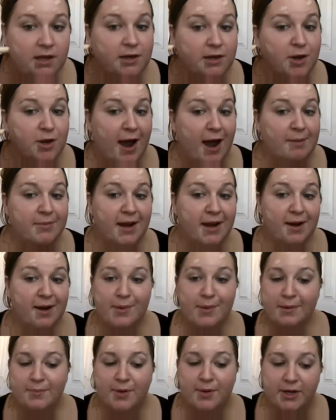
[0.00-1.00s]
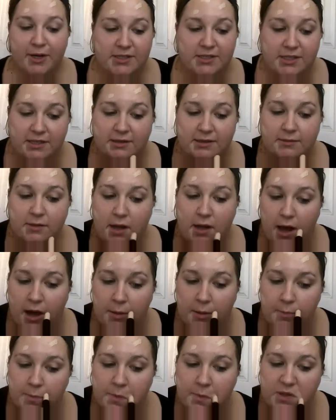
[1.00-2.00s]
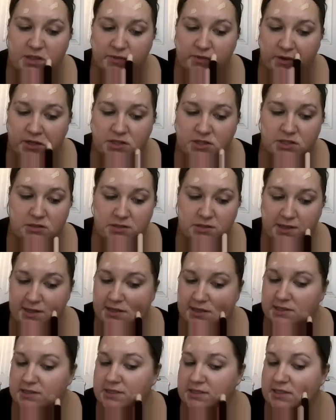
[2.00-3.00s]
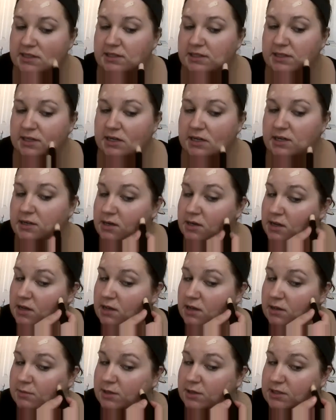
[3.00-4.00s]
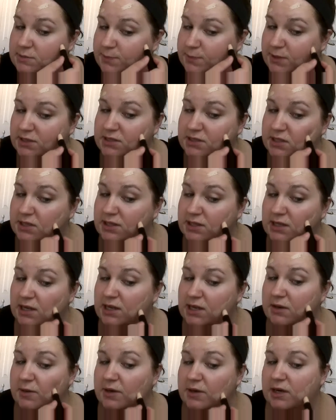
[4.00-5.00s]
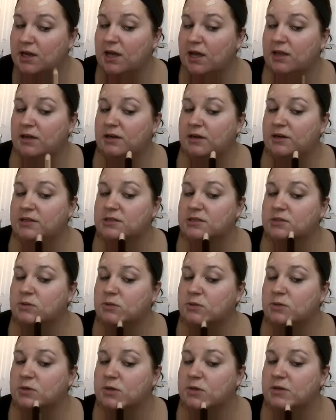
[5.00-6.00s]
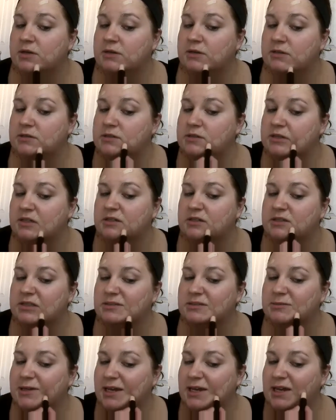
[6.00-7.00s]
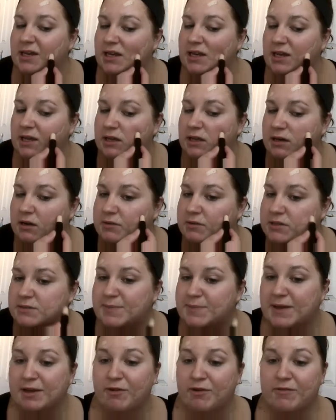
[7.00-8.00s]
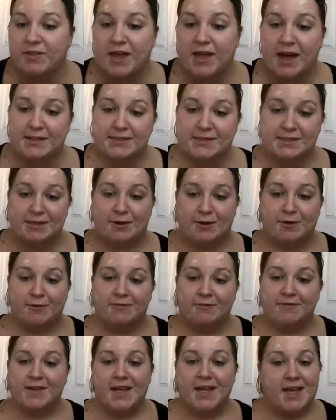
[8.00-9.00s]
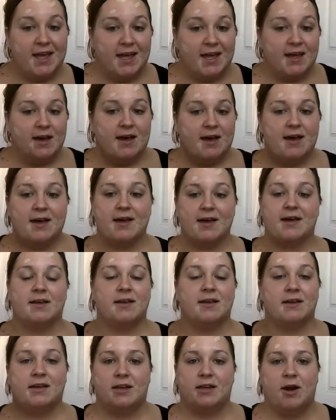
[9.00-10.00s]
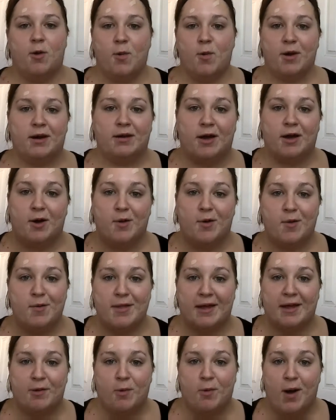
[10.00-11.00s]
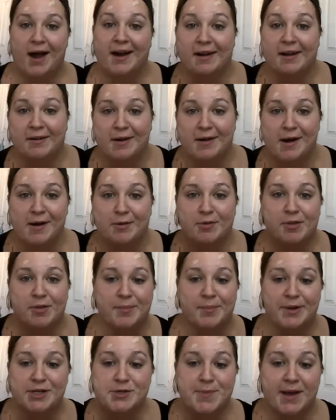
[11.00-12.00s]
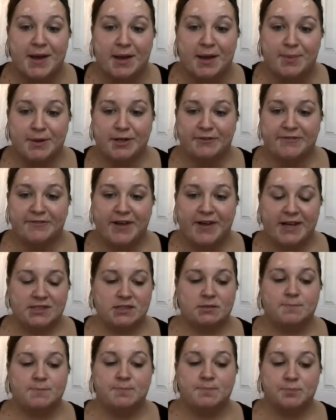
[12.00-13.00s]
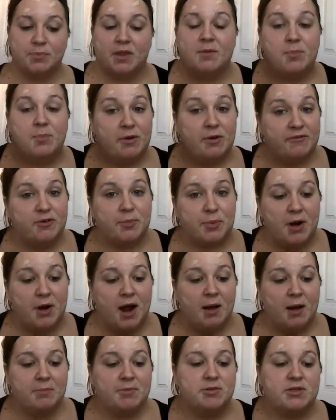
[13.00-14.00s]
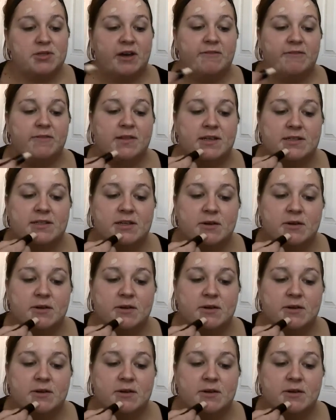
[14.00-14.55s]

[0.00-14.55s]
Now, I'm not a big person as far as using concealer, because personally, going to culinary school and, you know, sweating and always being over the hot stove, you don't want to go, like, walking around with a bunch of makeup on your face. But for prom, you definitely